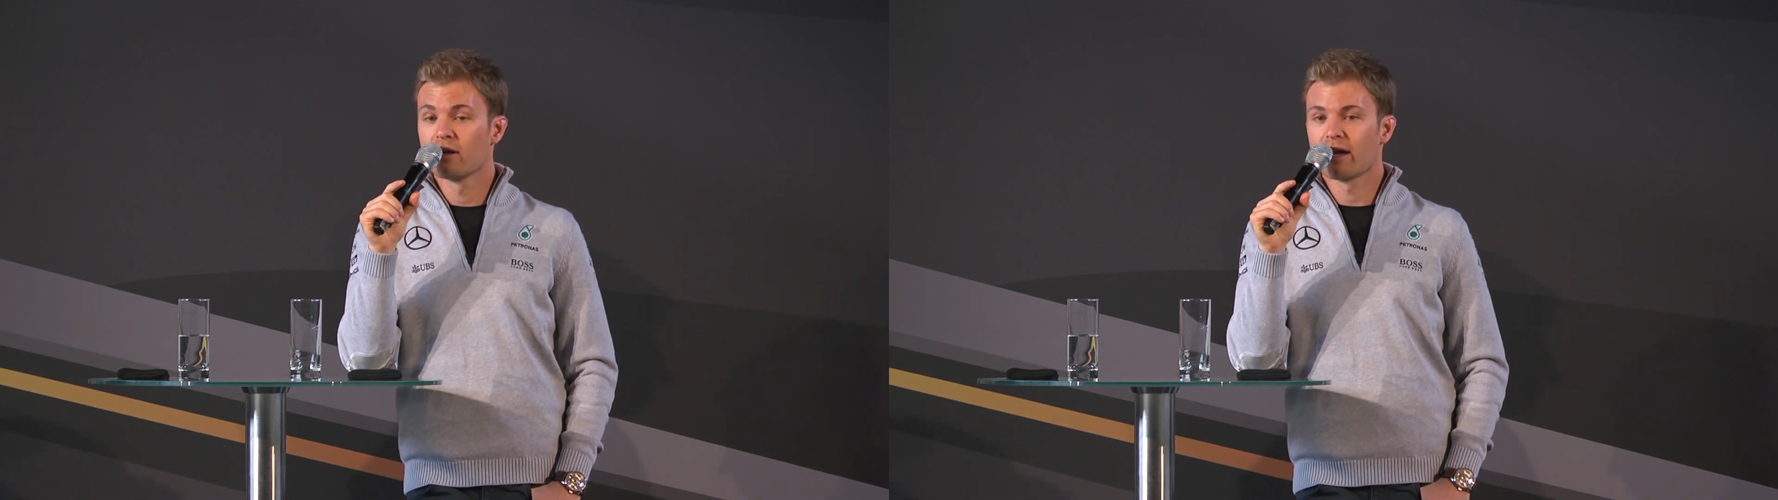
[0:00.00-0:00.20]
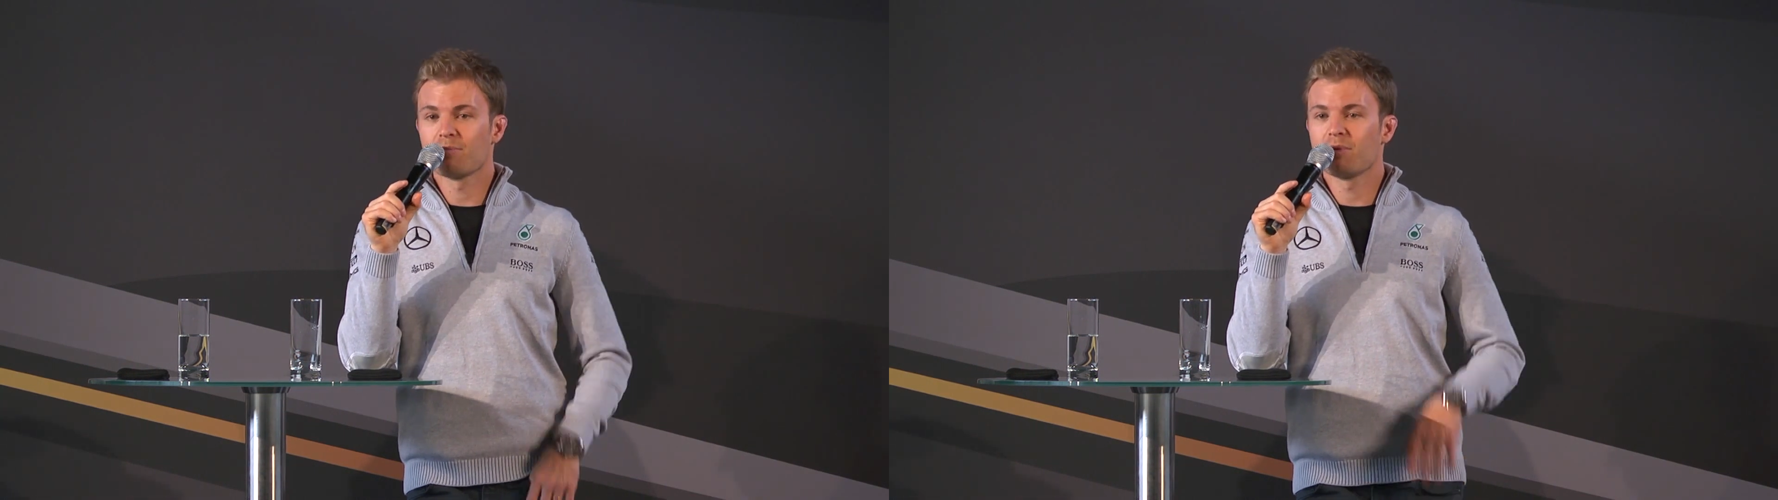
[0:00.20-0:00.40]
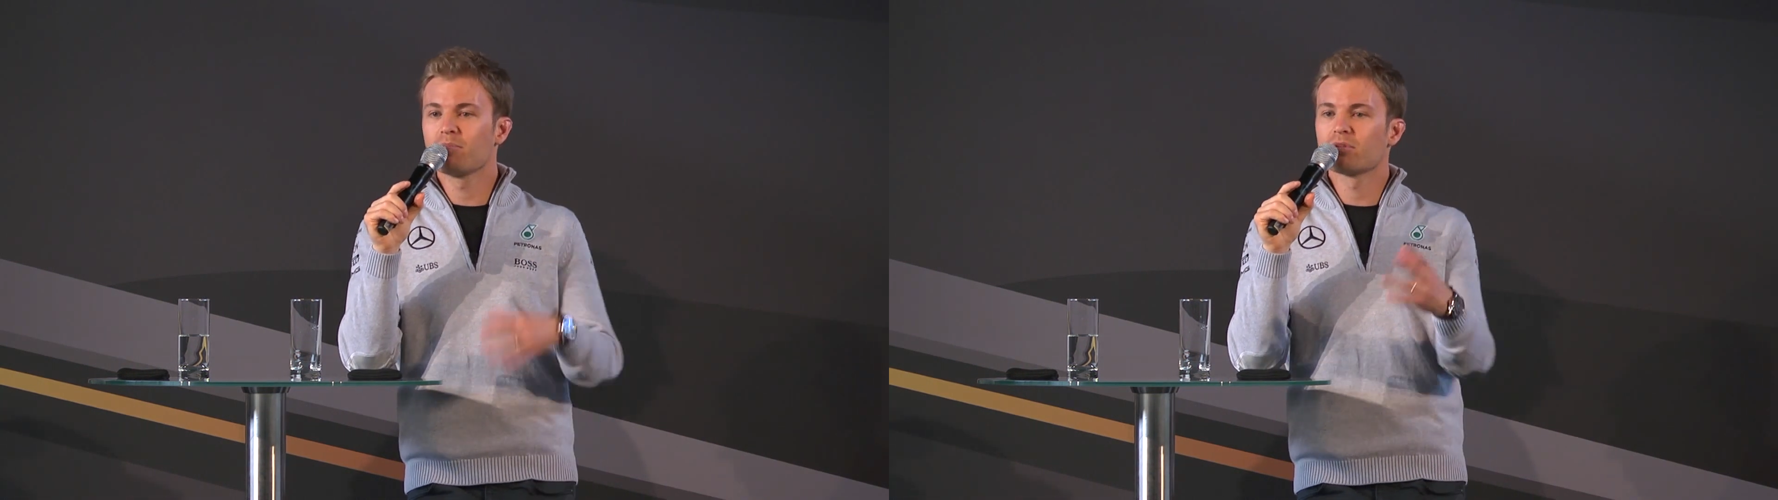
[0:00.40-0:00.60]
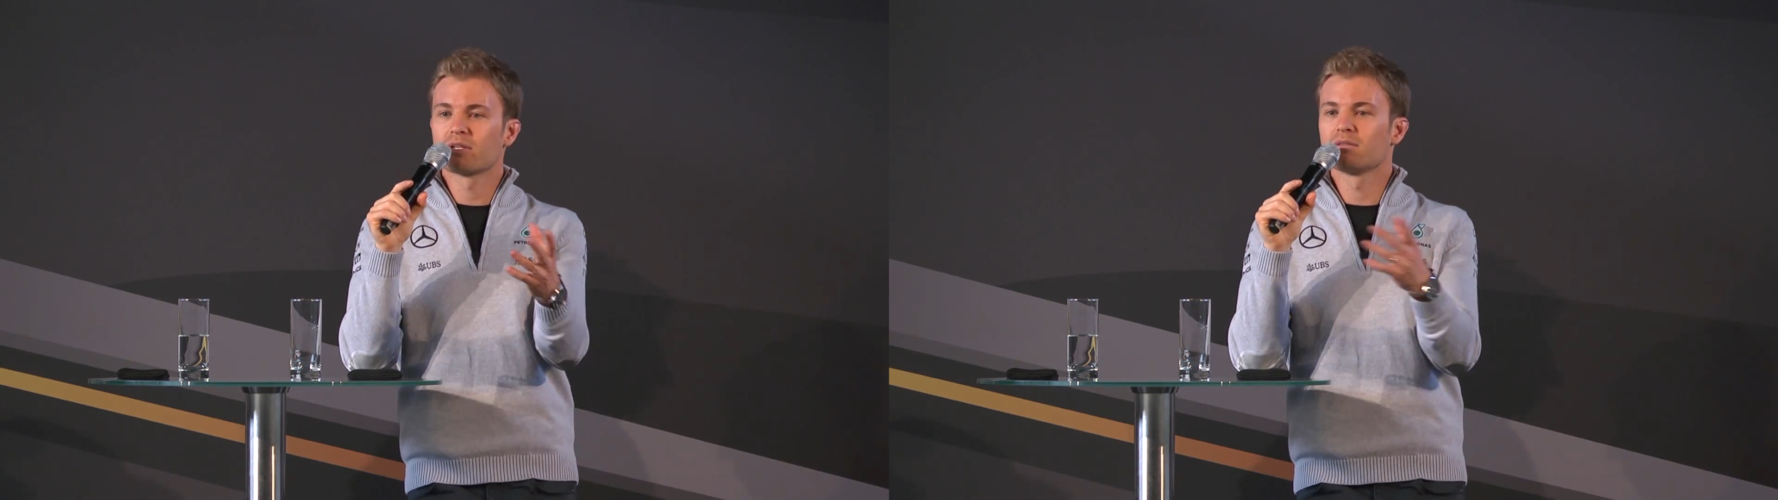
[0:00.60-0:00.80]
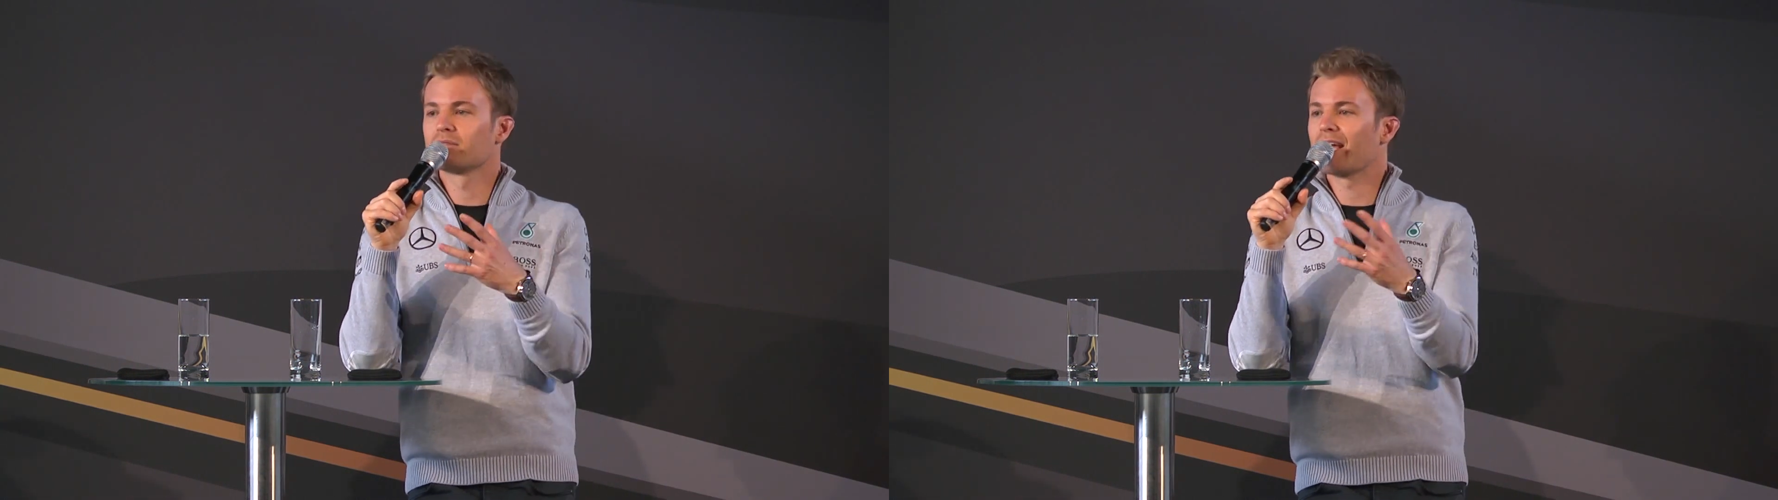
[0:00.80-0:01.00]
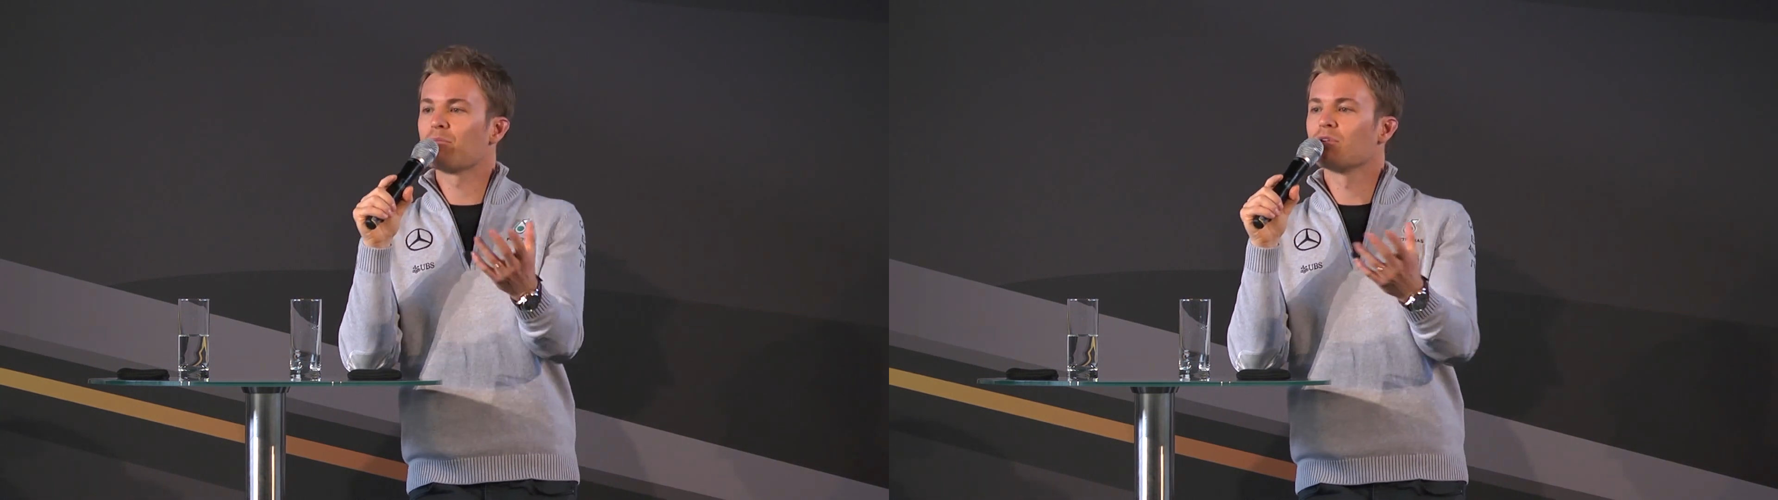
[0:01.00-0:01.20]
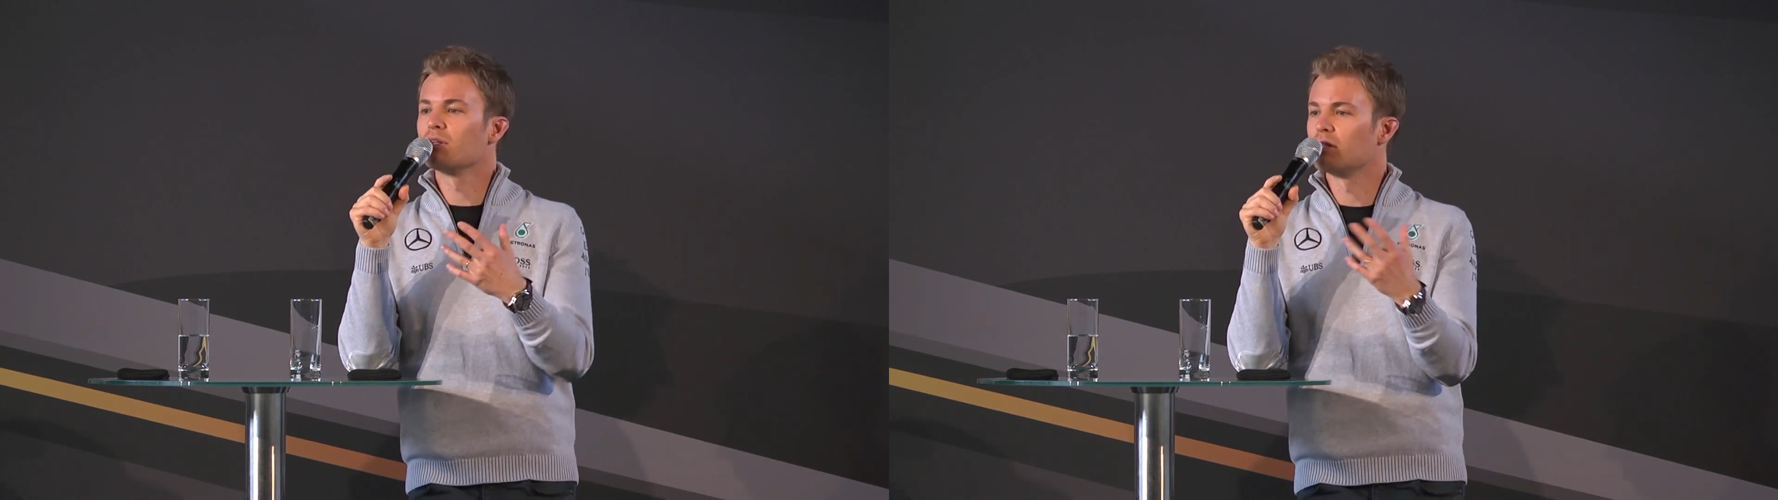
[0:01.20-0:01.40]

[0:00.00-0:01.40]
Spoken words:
and people can gamble a